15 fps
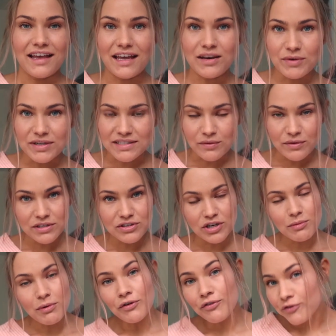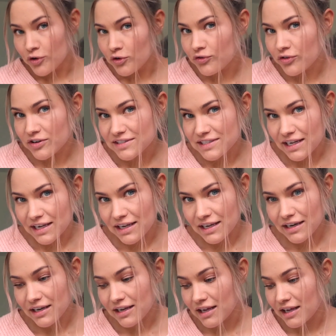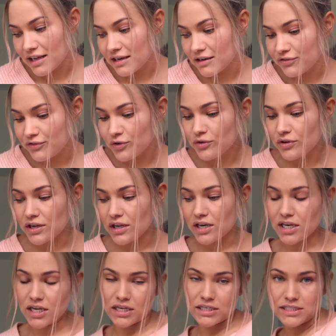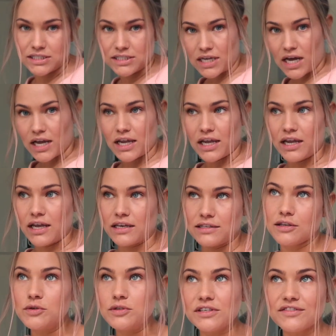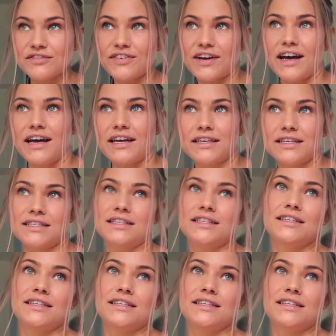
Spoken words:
Anyways, I wanna talk about food for a second, and food and diet, losing fat.